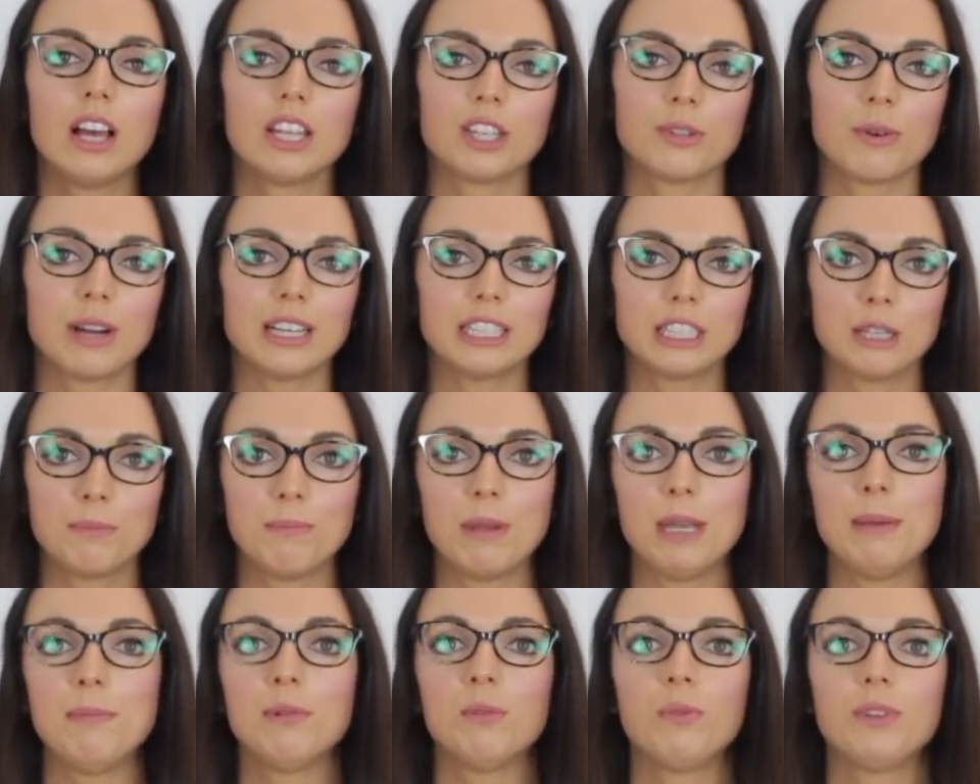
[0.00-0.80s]
So actually
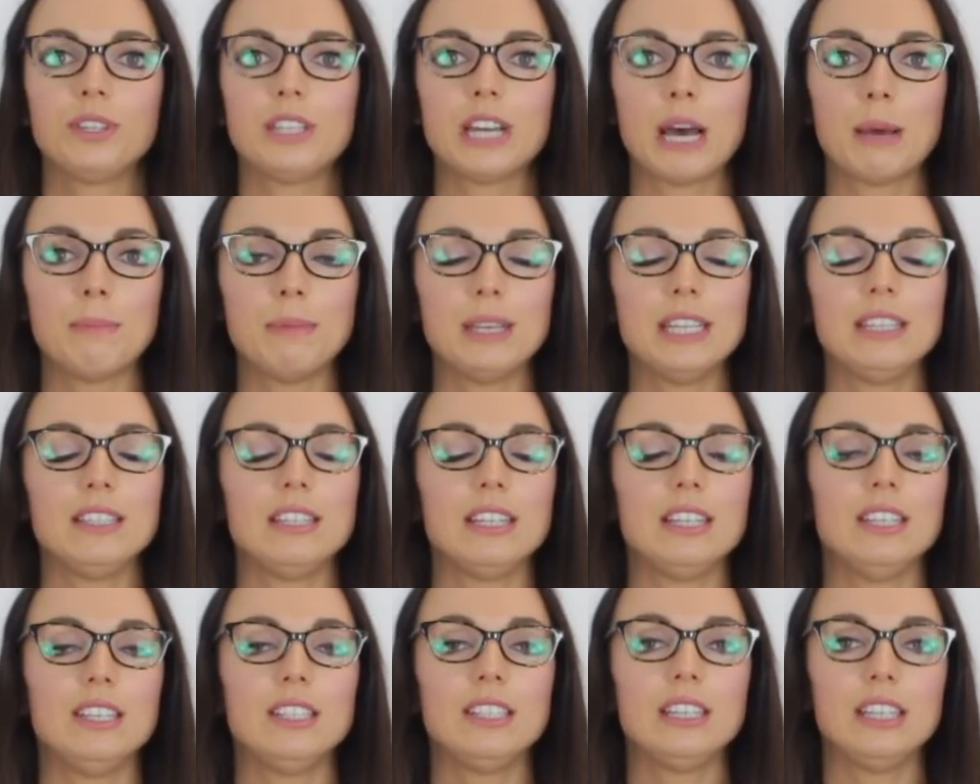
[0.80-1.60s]
people with
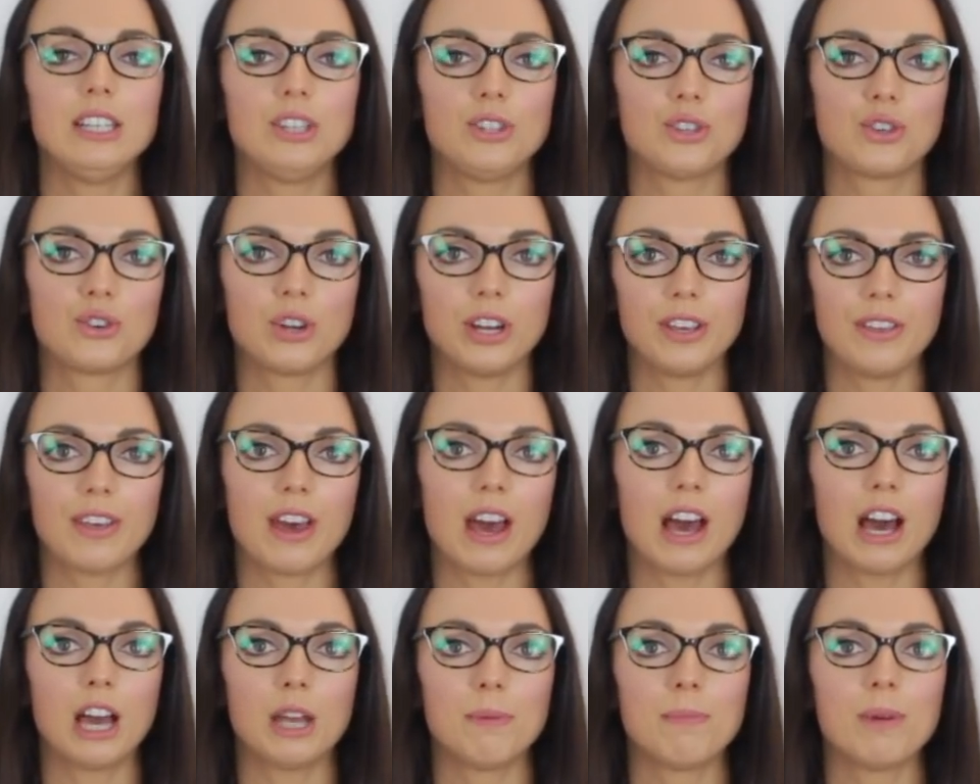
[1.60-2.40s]
diabetes need to treat
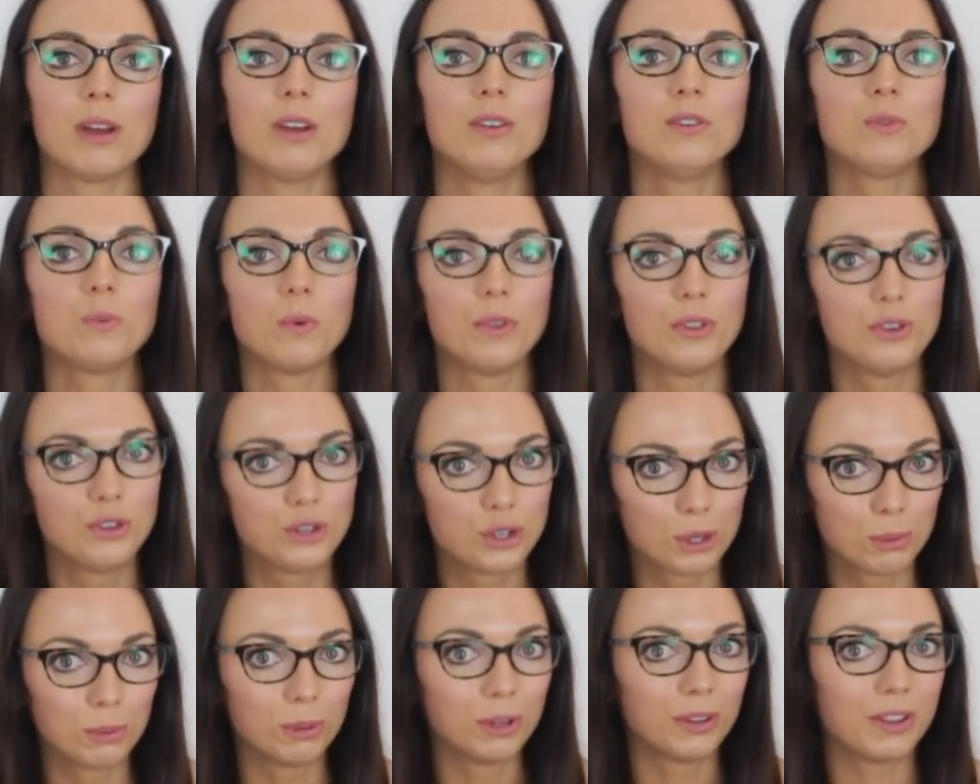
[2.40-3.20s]
their hypos with
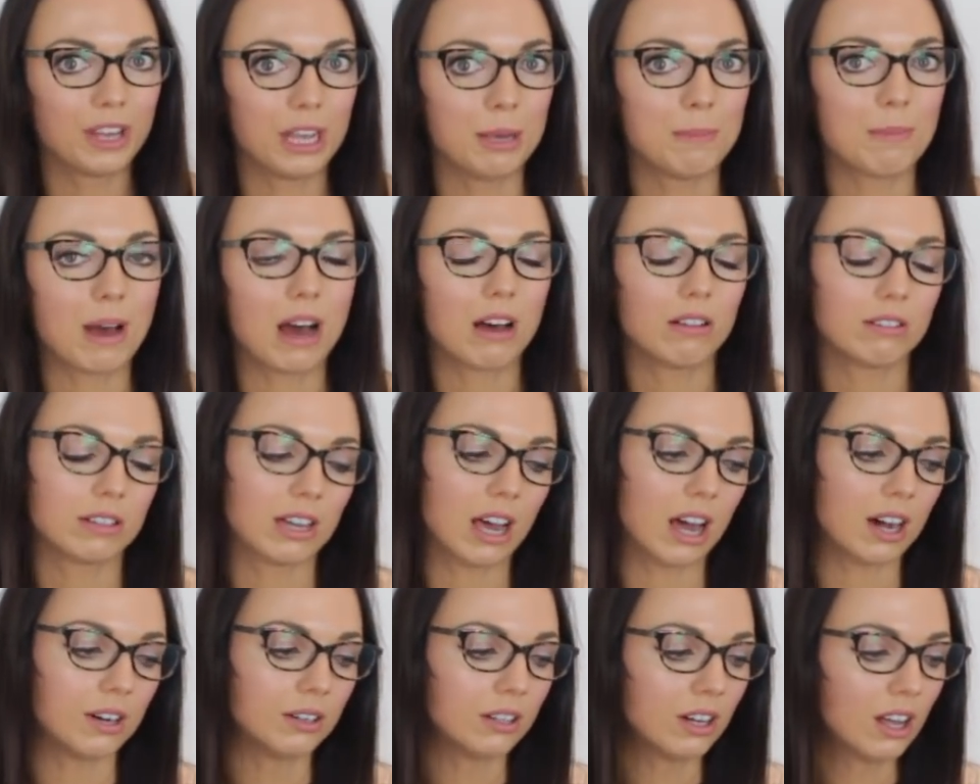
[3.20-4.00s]
double the amount
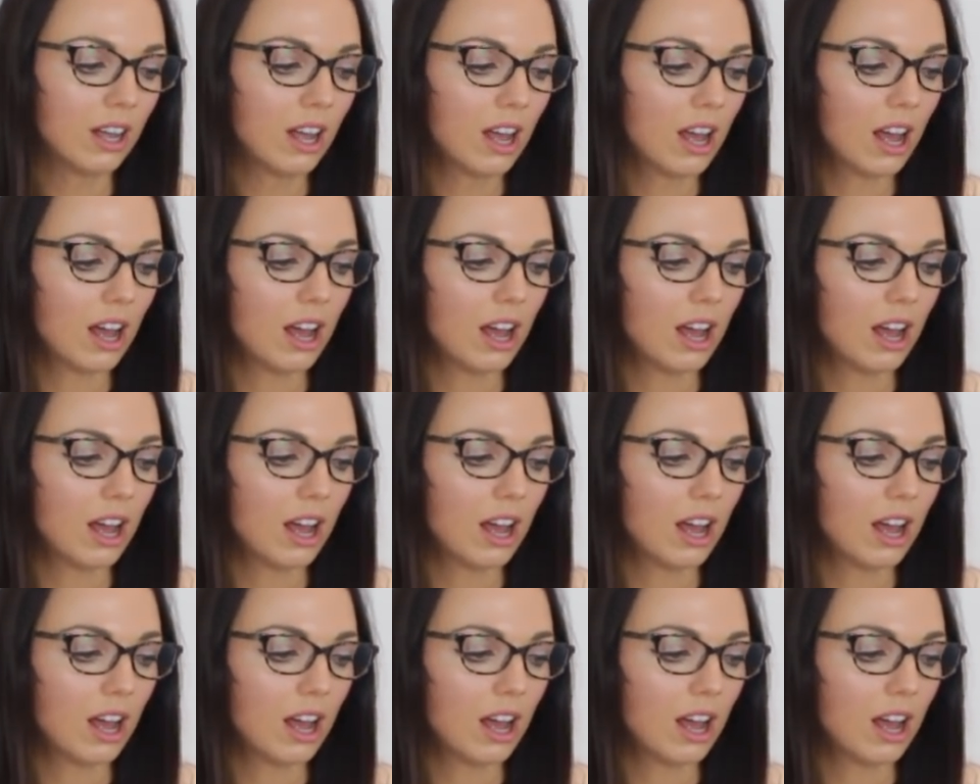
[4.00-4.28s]
now.